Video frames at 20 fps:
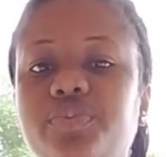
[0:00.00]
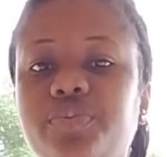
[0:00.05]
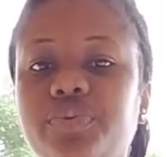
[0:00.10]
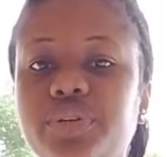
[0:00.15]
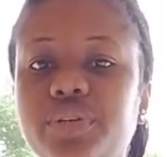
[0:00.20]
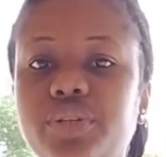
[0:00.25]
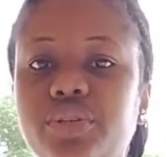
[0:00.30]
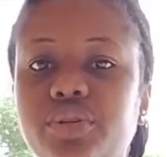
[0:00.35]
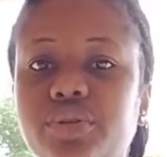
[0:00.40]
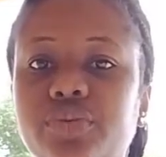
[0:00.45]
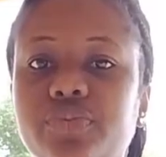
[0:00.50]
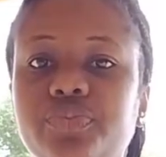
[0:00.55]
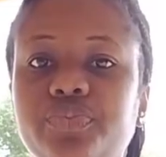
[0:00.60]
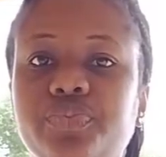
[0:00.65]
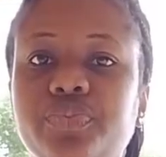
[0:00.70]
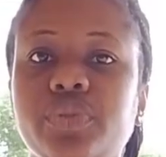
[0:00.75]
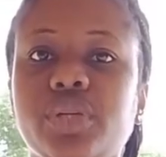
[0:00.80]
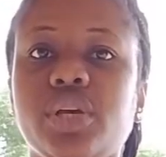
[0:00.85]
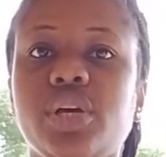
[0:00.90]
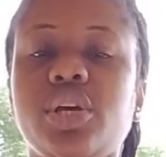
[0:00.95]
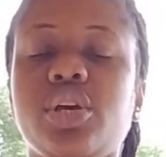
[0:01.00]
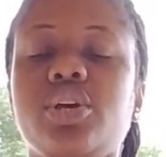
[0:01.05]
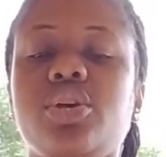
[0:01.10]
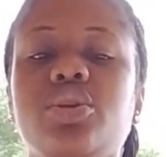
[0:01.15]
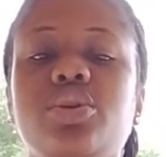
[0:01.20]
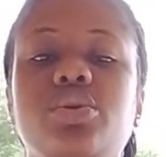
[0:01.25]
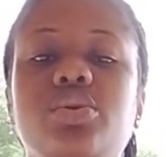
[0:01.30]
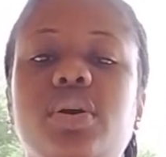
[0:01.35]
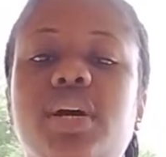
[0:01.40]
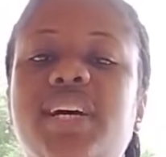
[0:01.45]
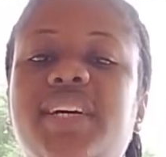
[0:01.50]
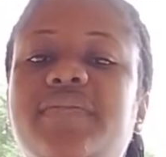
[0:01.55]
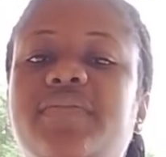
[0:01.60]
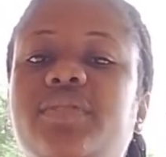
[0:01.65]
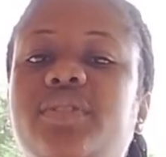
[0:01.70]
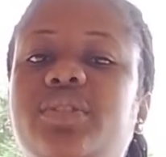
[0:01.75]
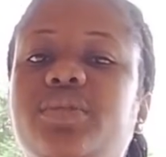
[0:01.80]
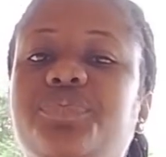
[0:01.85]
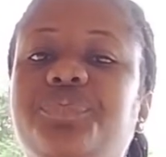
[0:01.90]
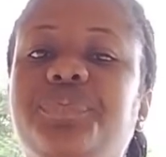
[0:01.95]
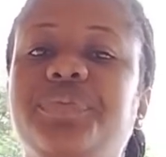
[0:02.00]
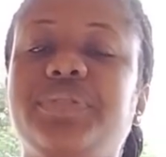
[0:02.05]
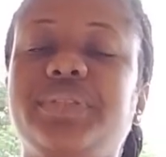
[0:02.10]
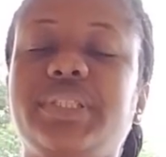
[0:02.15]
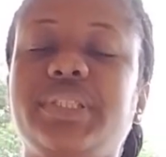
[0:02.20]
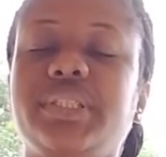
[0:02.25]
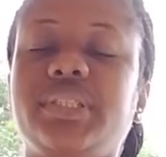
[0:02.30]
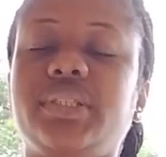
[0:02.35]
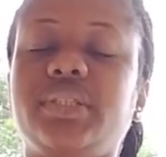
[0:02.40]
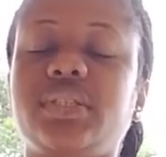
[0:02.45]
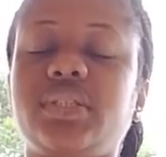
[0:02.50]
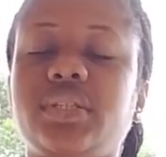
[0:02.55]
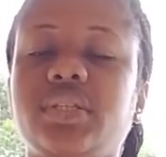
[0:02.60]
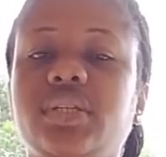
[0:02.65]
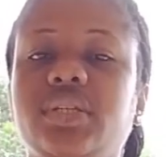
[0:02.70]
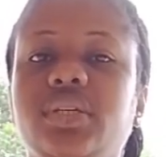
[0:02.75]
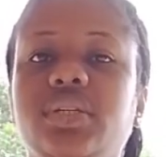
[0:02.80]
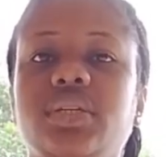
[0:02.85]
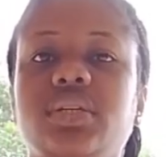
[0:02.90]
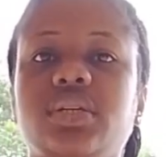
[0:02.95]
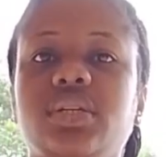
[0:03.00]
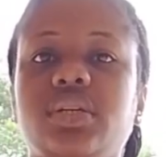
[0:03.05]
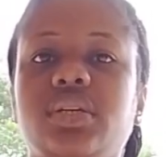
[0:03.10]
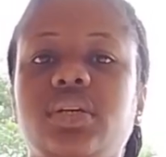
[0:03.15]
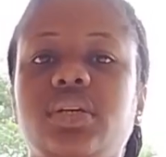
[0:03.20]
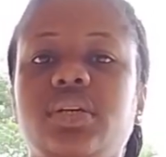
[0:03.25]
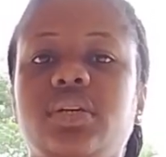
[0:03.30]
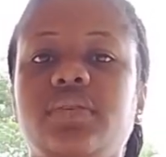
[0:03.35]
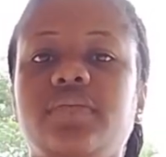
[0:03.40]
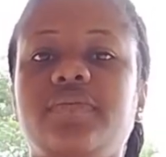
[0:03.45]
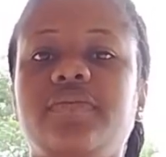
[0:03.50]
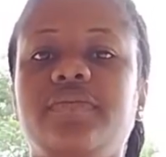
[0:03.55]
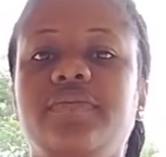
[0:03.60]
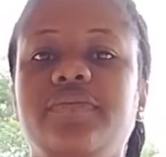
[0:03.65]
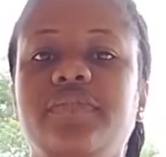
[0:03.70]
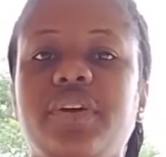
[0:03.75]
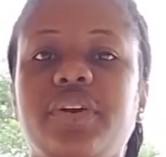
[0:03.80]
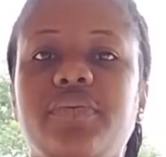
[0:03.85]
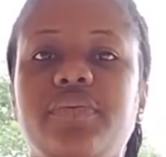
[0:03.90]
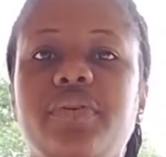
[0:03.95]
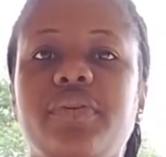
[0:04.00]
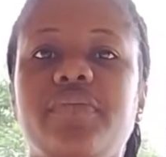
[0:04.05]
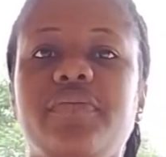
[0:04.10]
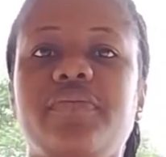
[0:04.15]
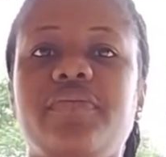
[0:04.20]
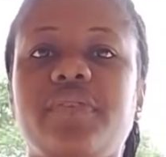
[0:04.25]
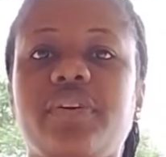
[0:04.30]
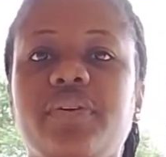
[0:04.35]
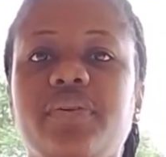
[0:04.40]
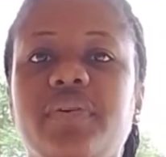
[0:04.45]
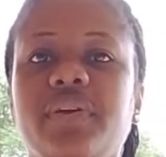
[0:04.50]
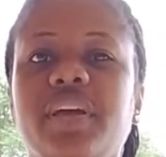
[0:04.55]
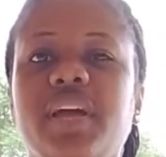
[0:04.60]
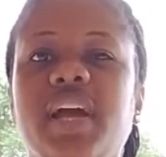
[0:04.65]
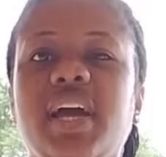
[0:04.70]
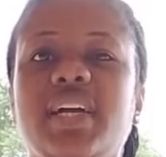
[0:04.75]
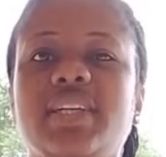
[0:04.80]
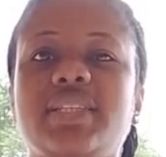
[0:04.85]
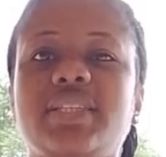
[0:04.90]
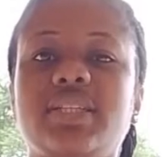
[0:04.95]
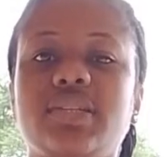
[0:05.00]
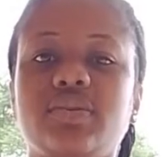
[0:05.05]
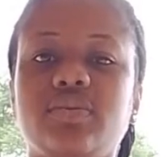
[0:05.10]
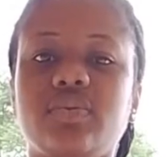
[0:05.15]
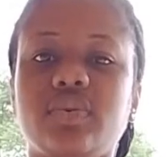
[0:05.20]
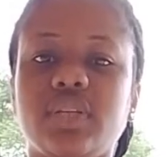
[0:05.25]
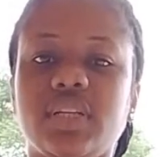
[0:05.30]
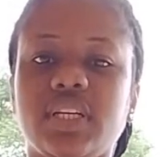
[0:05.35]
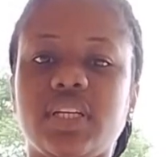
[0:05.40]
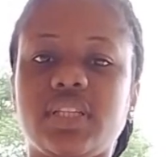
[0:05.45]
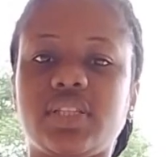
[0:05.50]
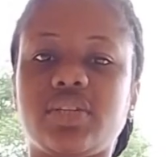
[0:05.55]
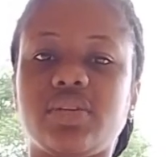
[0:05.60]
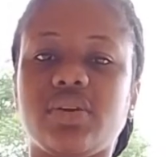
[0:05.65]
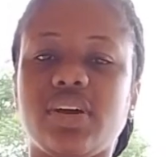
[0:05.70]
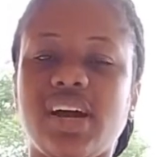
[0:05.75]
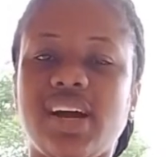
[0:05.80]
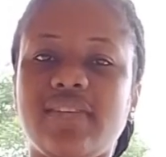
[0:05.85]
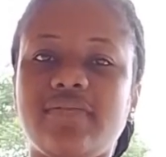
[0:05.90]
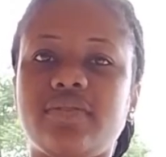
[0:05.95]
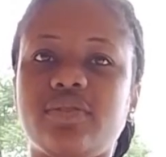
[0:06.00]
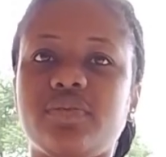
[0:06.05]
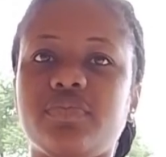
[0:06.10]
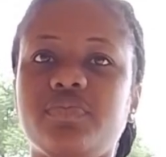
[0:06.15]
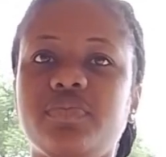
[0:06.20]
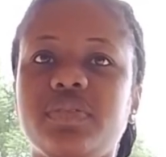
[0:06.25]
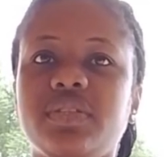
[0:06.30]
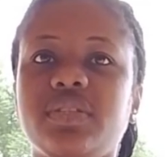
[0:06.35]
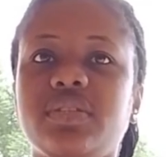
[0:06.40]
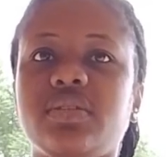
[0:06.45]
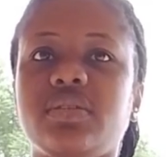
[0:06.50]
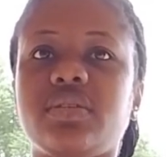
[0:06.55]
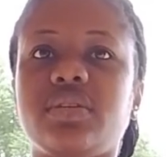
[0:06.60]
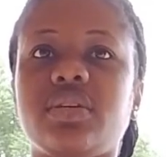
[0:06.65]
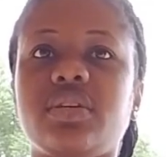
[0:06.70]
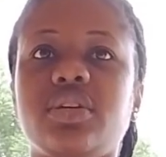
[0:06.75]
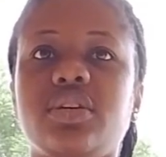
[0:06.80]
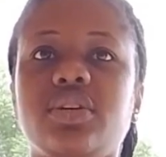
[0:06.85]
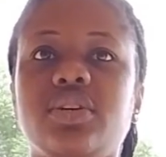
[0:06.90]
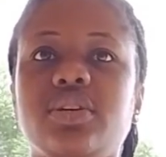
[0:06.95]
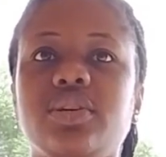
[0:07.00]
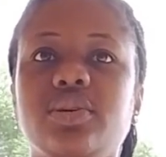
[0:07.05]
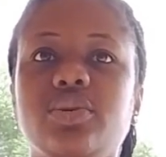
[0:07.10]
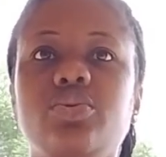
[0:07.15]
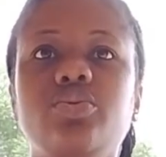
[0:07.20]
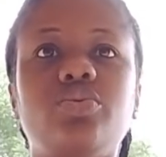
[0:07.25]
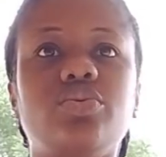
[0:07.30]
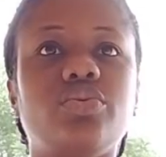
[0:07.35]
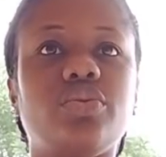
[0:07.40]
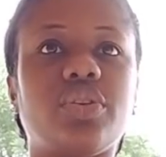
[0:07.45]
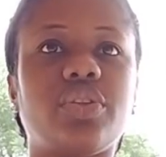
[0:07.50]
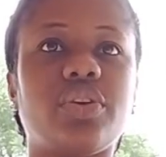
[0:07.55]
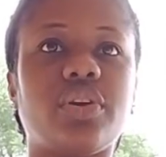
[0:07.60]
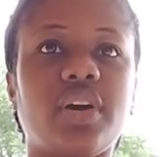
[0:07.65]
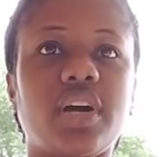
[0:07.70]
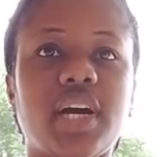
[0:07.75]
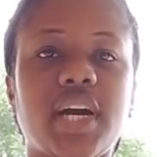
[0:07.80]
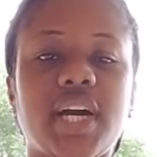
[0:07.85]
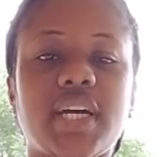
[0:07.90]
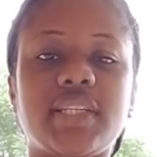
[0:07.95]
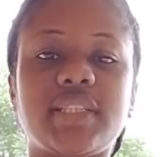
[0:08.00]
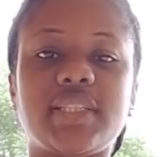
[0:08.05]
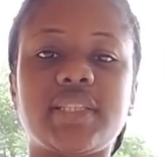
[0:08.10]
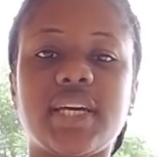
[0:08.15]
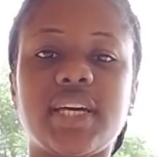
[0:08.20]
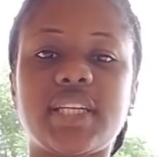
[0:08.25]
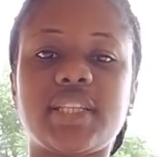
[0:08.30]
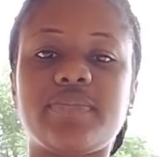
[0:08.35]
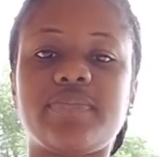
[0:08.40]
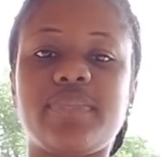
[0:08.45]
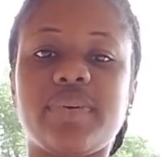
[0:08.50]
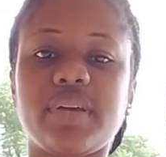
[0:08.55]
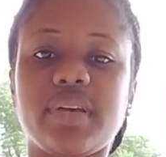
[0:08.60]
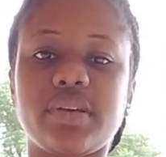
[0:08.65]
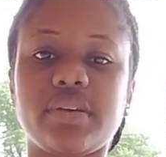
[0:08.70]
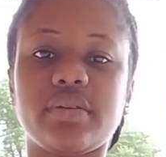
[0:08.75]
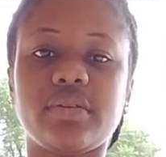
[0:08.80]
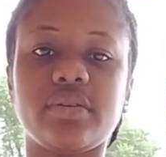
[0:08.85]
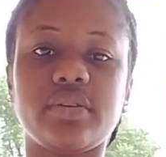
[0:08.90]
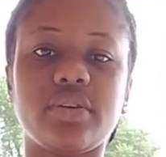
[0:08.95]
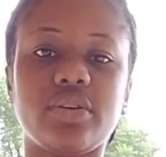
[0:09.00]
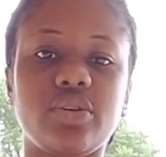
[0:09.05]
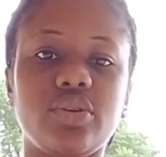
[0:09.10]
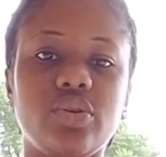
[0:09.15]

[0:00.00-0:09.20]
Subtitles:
operator, you have to be very articulate. You have to be good with your hands as per